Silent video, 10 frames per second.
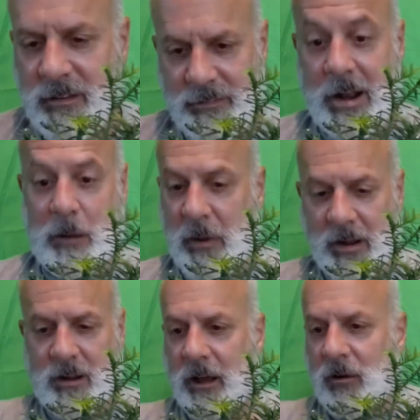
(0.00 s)
then I
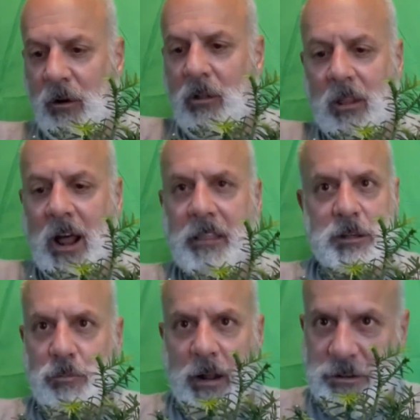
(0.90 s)
might cut a lot of this
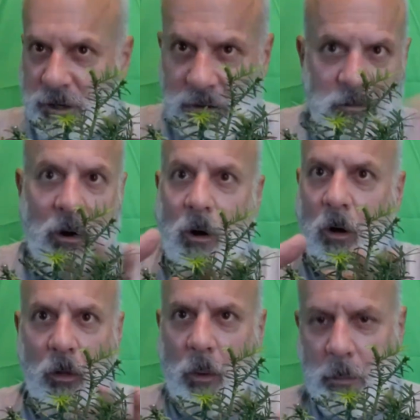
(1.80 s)
branching
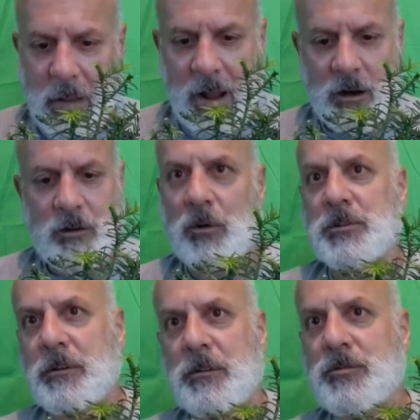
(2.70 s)
all the way back
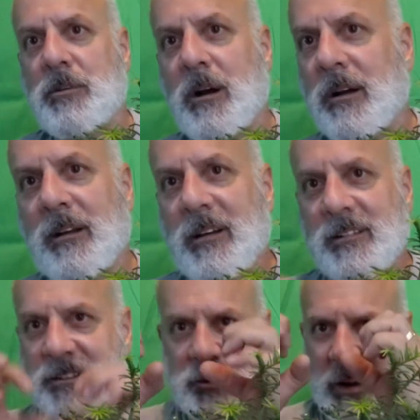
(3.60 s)
close to the trunk,
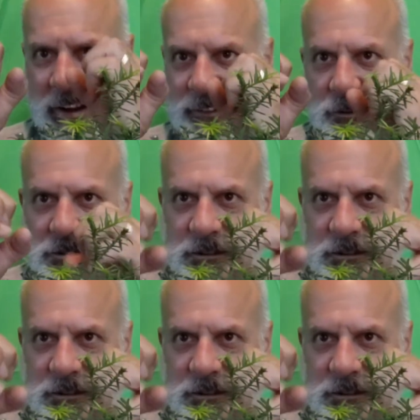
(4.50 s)
just so I can get those